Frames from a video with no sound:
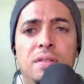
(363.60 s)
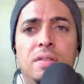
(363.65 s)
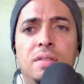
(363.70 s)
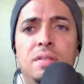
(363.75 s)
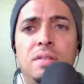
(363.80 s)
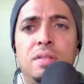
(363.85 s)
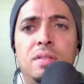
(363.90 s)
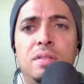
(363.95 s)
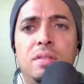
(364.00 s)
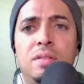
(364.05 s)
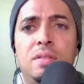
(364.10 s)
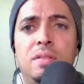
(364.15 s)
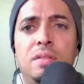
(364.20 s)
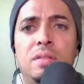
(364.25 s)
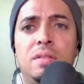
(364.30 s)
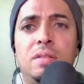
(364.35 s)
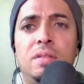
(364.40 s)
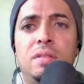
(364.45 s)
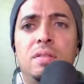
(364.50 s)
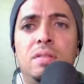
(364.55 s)

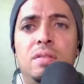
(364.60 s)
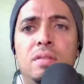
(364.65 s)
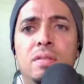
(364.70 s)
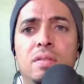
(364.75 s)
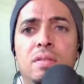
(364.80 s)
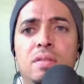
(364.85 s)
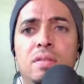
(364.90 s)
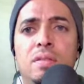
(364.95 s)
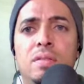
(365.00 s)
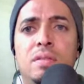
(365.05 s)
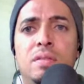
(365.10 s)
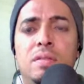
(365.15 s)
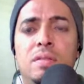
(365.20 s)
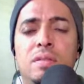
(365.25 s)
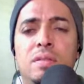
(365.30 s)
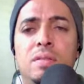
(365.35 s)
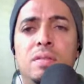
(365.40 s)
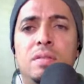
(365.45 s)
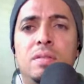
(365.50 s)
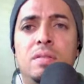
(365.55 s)

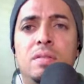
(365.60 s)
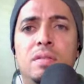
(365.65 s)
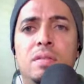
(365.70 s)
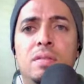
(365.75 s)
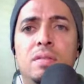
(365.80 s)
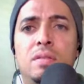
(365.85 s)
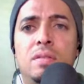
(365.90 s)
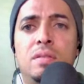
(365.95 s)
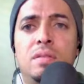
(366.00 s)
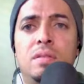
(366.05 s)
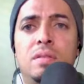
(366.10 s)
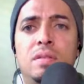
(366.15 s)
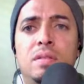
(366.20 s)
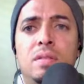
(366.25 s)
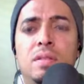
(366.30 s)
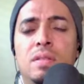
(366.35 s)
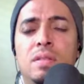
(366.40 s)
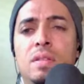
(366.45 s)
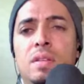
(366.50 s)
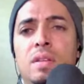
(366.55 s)

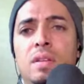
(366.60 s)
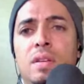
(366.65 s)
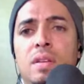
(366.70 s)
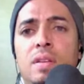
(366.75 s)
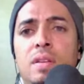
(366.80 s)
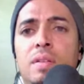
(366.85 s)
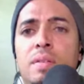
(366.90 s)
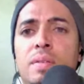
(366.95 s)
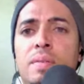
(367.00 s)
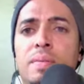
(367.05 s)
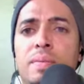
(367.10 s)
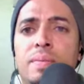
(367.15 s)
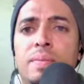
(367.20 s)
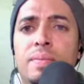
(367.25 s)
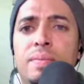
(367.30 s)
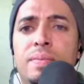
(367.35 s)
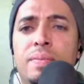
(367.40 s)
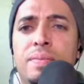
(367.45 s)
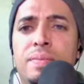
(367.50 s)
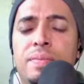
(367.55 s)

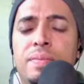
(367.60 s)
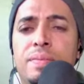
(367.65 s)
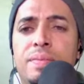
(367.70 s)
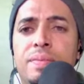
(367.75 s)
[no speech]